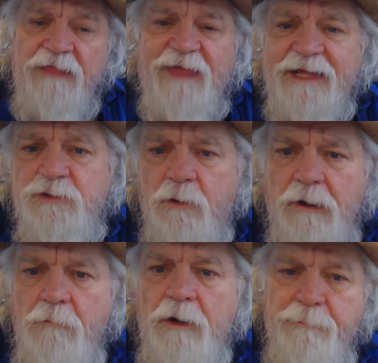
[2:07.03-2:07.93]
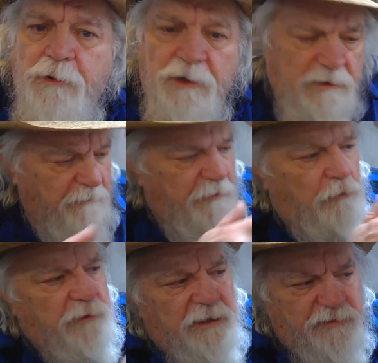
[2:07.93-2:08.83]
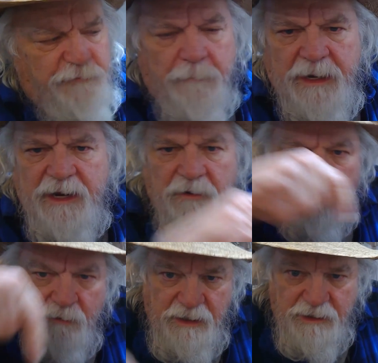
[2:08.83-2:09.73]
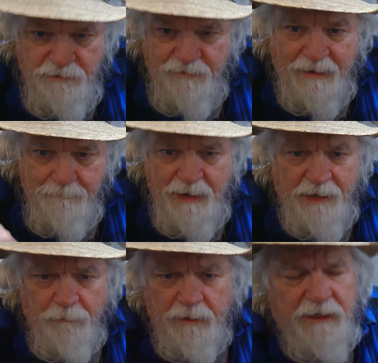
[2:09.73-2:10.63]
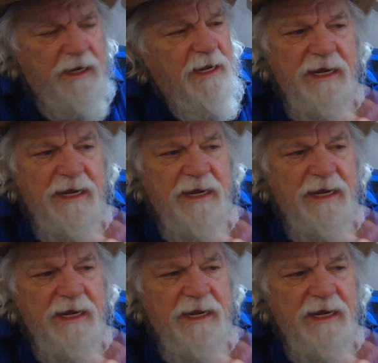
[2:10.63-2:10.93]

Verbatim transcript: that's where I'm going to put the voltage from here into that battery.